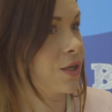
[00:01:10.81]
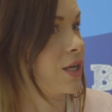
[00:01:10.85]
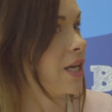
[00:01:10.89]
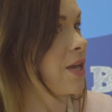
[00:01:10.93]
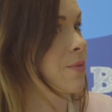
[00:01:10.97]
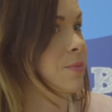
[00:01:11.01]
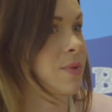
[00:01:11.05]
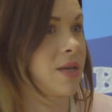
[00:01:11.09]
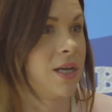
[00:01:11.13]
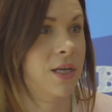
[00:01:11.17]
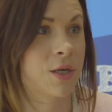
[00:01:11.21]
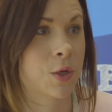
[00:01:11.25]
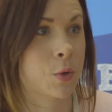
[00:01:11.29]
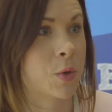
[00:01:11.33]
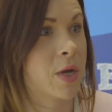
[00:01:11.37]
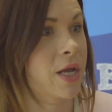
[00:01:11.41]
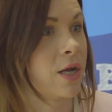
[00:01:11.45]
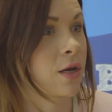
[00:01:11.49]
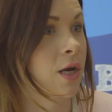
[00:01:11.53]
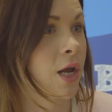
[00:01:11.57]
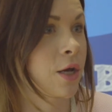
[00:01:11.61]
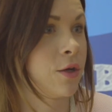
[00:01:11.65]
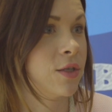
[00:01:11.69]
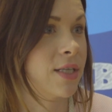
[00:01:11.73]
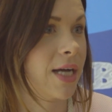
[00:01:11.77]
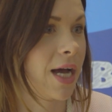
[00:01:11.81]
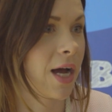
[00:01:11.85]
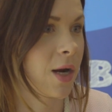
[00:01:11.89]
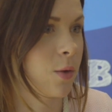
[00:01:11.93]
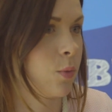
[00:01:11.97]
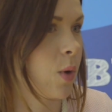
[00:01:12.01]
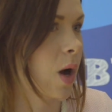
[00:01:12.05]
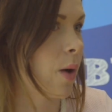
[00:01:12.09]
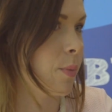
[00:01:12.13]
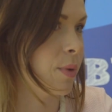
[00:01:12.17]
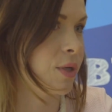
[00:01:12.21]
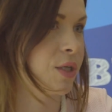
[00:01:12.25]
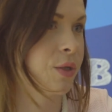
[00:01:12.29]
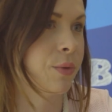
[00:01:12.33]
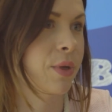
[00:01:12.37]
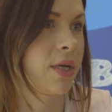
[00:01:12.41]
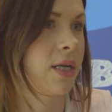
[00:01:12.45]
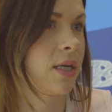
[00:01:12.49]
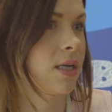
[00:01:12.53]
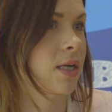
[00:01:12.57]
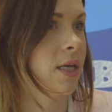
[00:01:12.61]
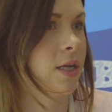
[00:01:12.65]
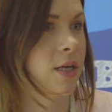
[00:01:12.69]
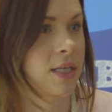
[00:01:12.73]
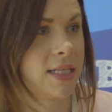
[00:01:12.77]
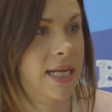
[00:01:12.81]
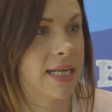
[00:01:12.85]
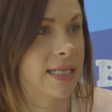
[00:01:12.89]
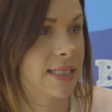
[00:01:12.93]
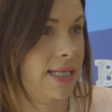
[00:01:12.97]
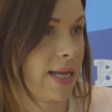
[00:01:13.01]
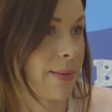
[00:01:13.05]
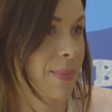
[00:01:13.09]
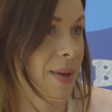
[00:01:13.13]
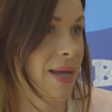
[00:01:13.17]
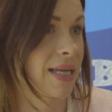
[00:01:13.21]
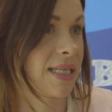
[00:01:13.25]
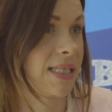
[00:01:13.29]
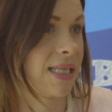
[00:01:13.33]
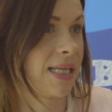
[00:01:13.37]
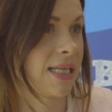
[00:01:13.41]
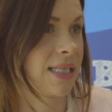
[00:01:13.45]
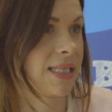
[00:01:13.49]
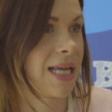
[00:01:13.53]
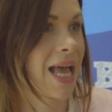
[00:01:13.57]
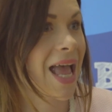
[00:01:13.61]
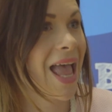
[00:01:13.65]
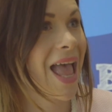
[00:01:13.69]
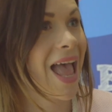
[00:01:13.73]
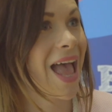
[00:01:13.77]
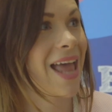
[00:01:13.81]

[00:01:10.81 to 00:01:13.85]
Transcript: give me a quick lowdown what I'll be doing on a day-to-day -day basis.